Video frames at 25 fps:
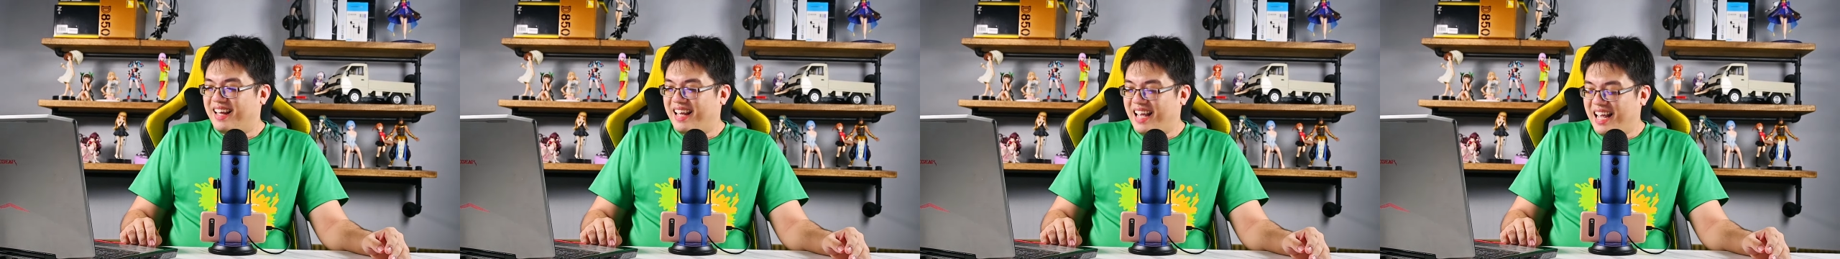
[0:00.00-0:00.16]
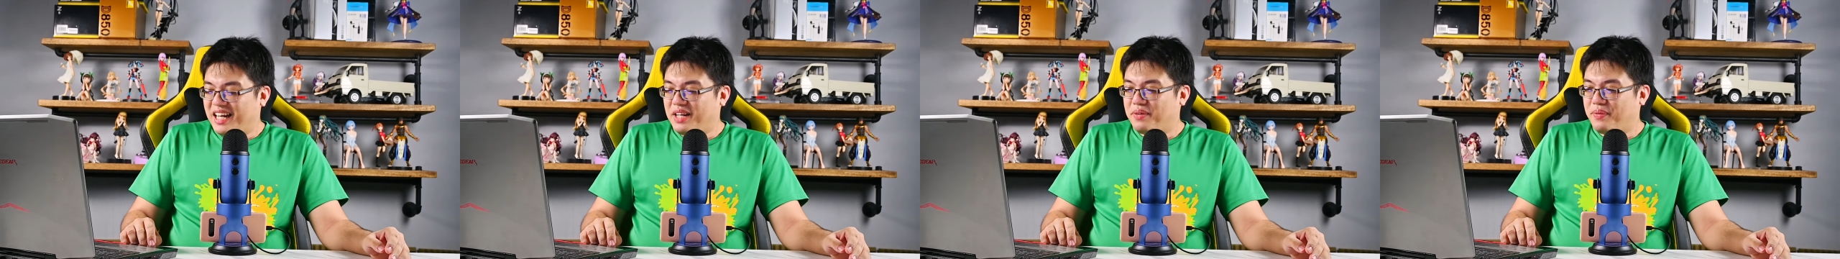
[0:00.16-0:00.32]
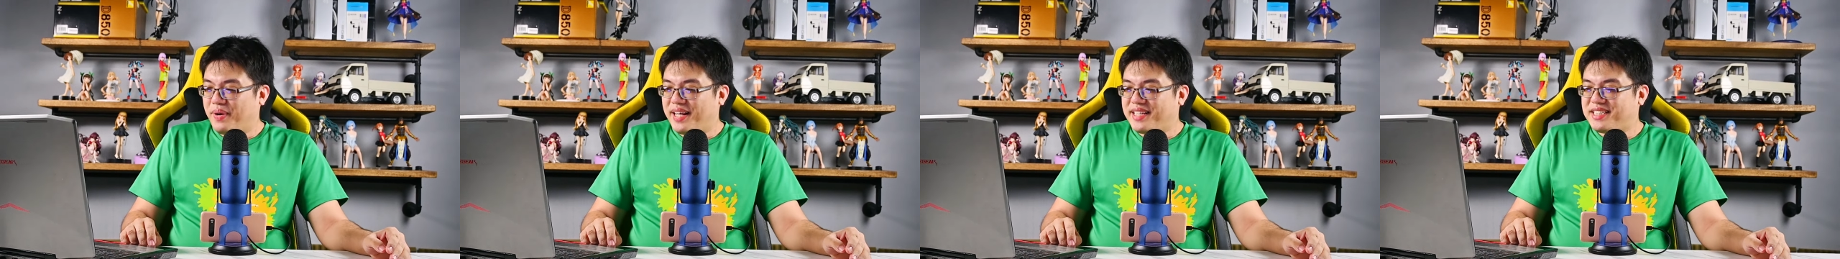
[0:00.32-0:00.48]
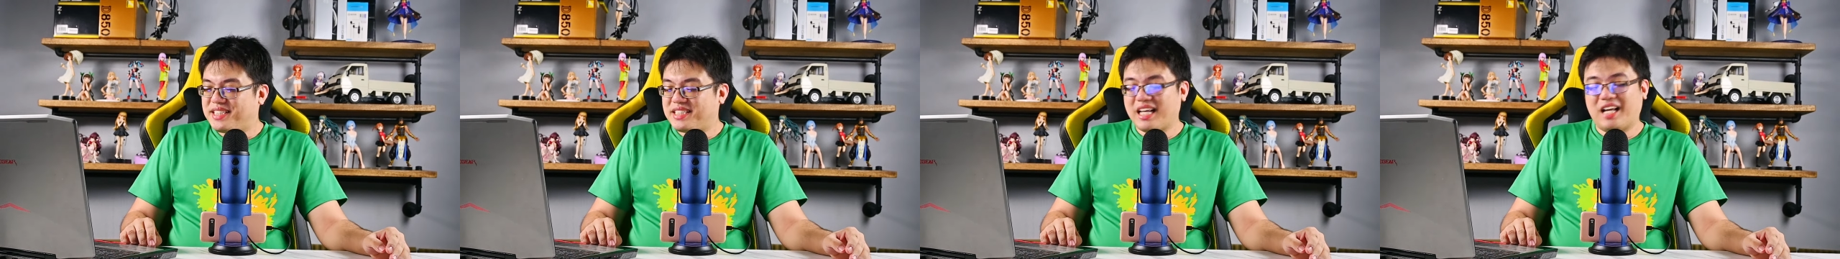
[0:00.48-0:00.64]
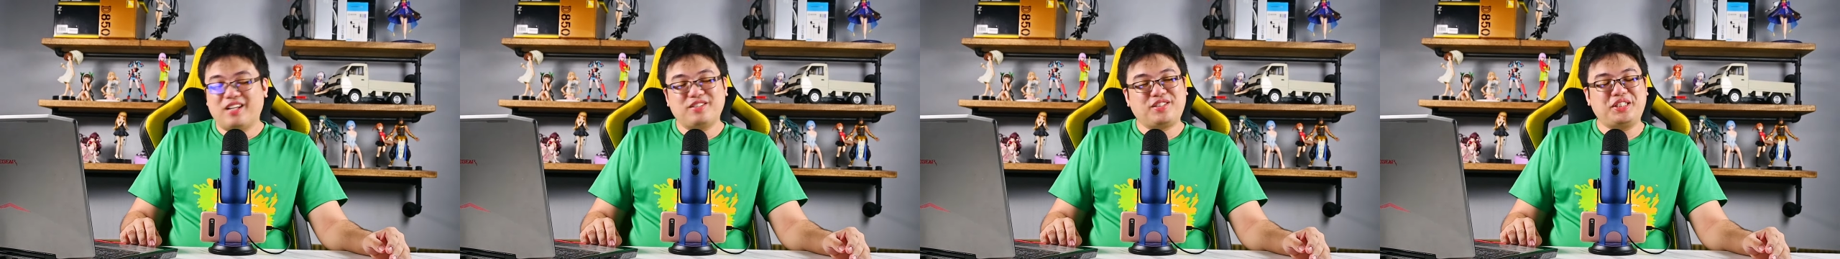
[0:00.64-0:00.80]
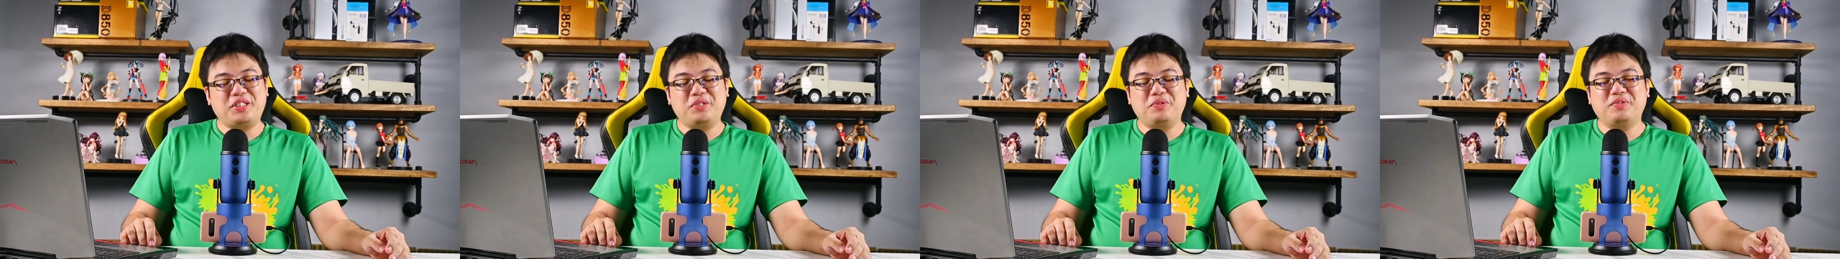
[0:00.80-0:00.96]
Anyways,
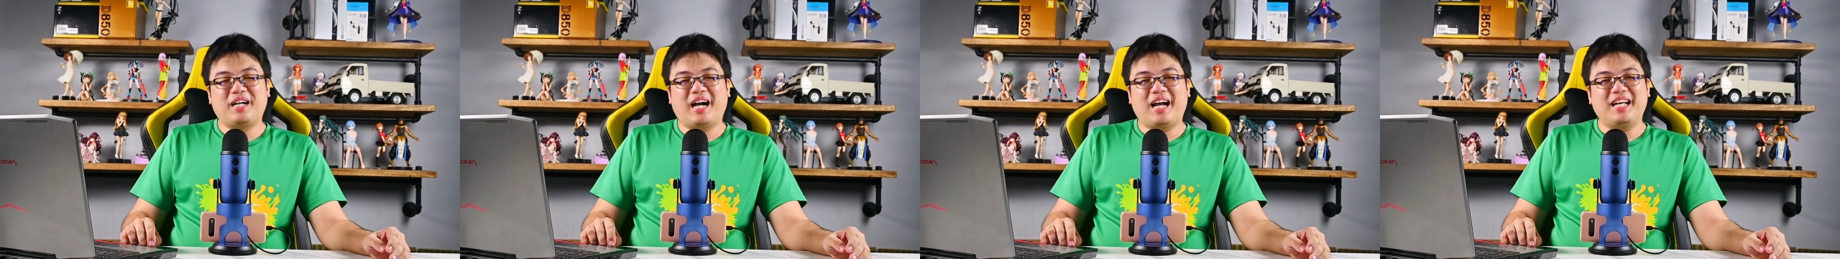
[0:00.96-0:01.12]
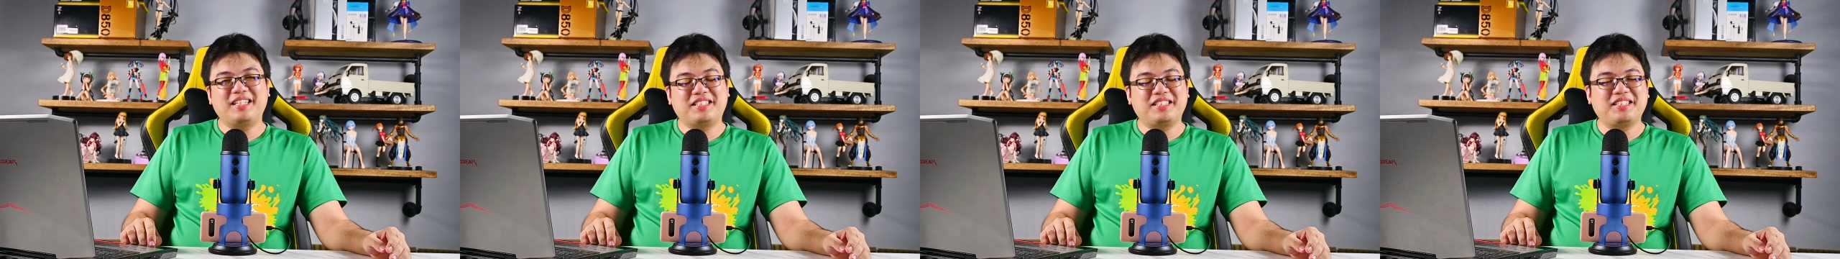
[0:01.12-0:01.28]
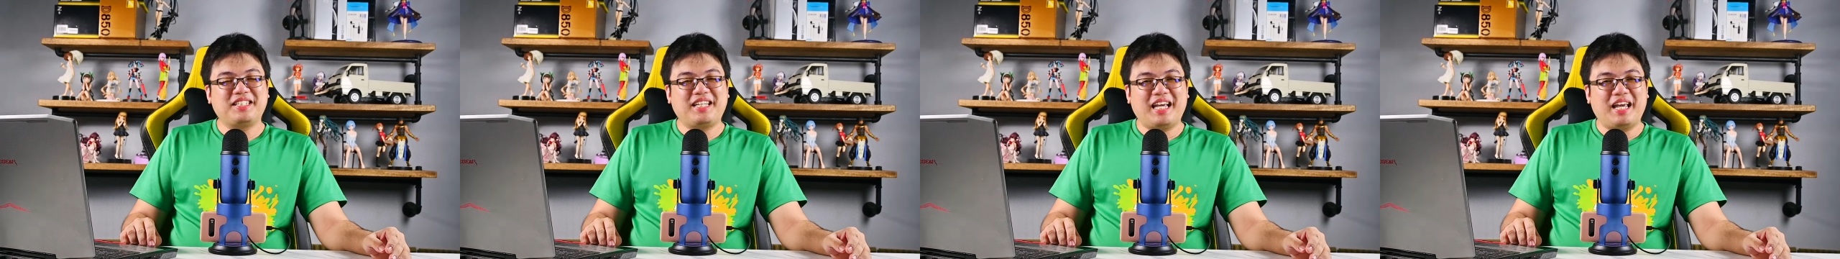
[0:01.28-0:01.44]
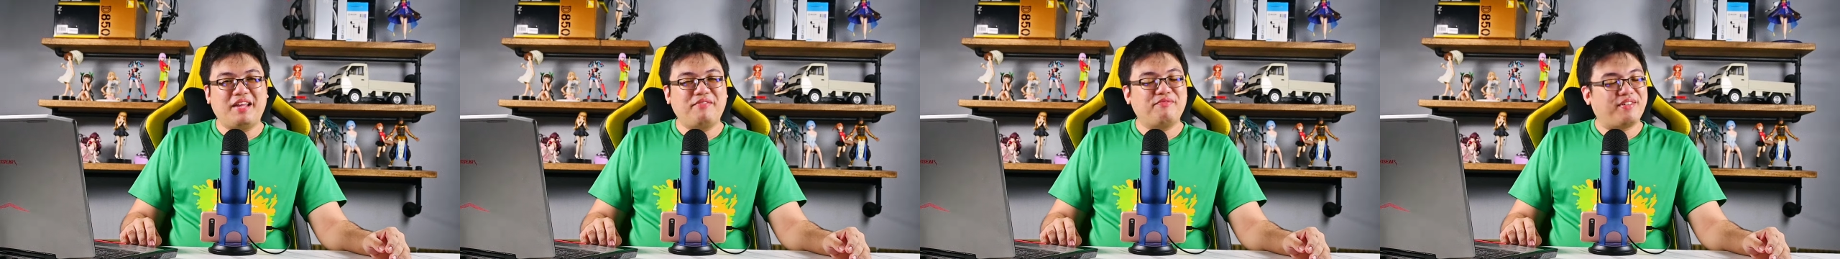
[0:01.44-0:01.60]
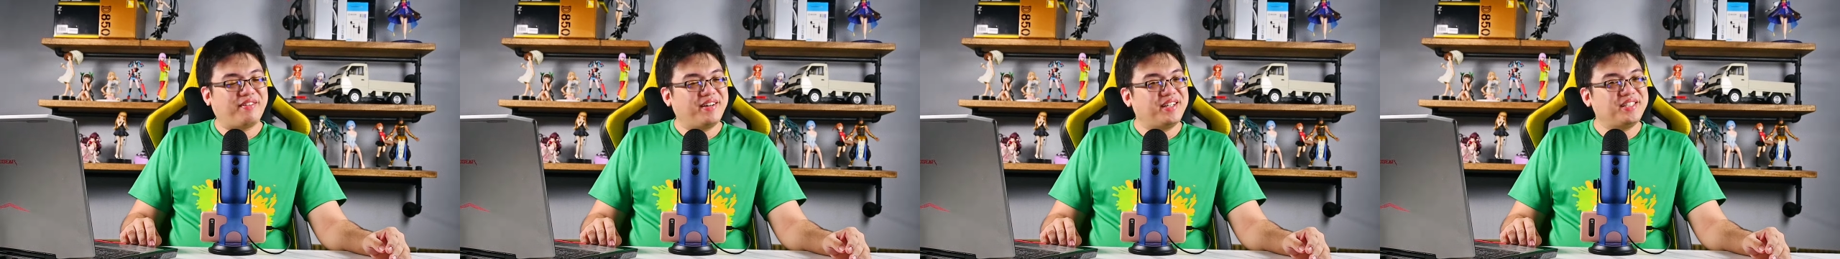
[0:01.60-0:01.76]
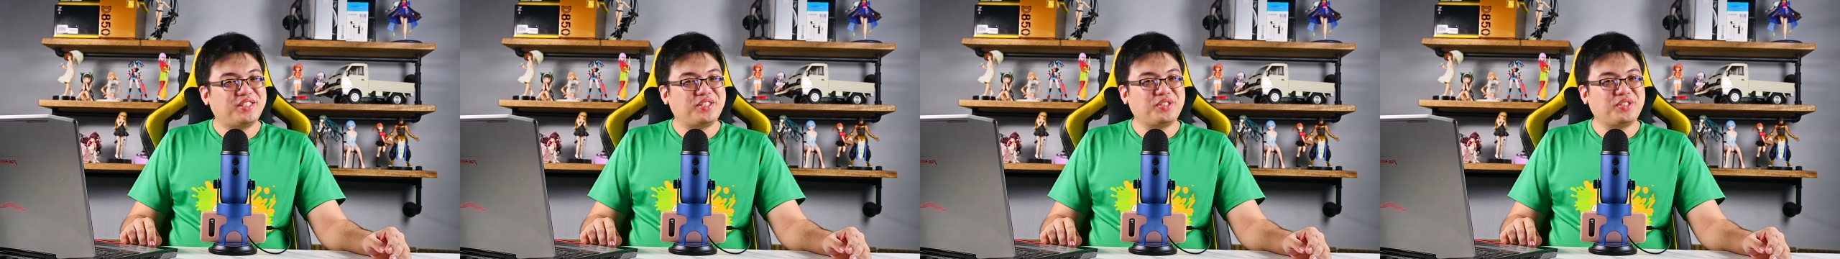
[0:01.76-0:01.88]
I'll see you guys again very